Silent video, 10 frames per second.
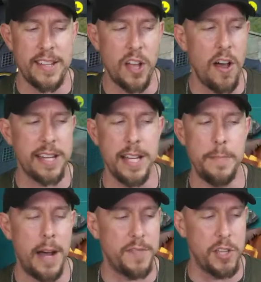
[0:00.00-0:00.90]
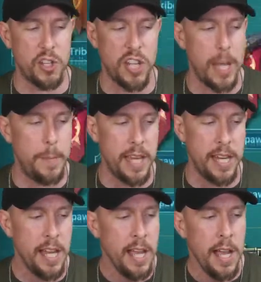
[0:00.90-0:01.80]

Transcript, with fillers: talking about this champion?